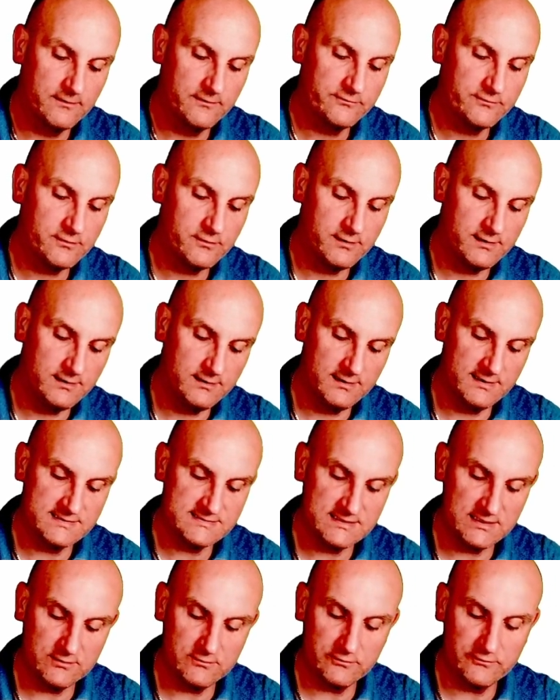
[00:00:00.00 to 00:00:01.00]
sorry,
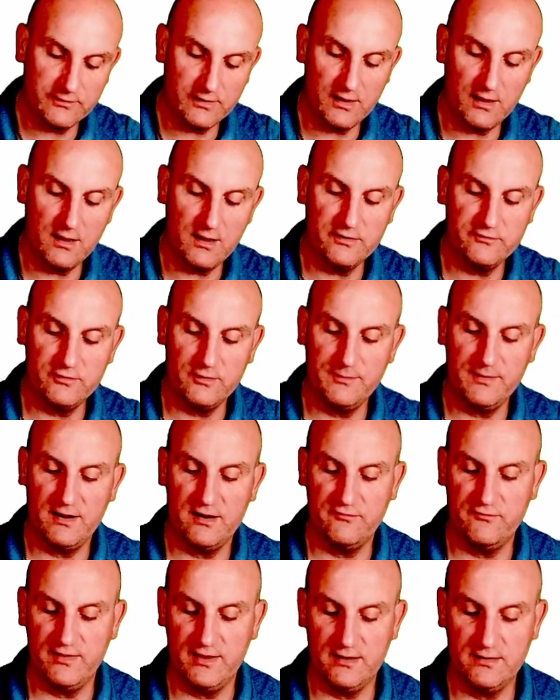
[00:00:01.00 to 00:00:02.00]
is equal to r to the
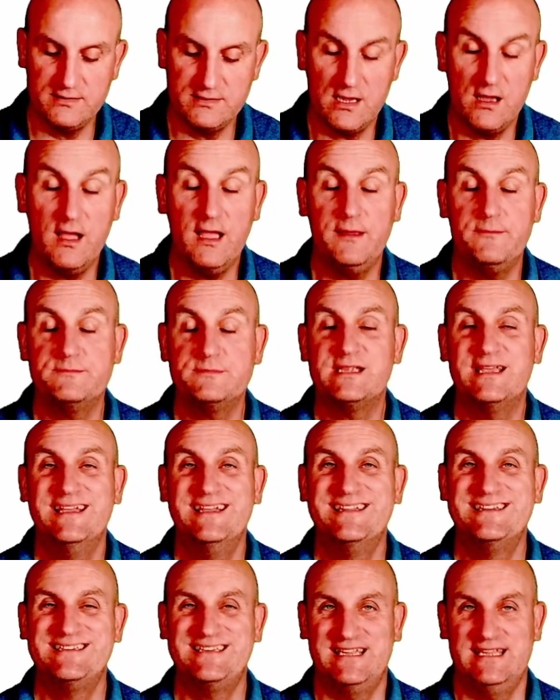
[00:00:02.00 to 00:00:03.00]
power of n times
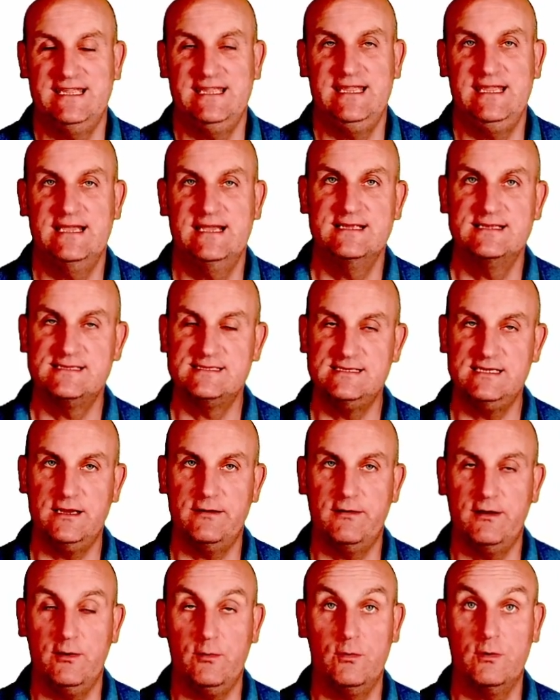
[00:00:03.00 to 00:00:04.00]

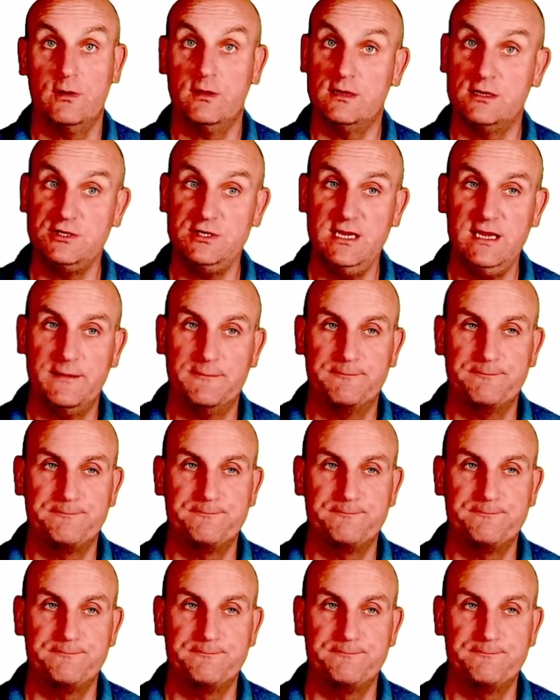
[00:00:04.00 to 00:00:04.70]
t0. Ka-ching.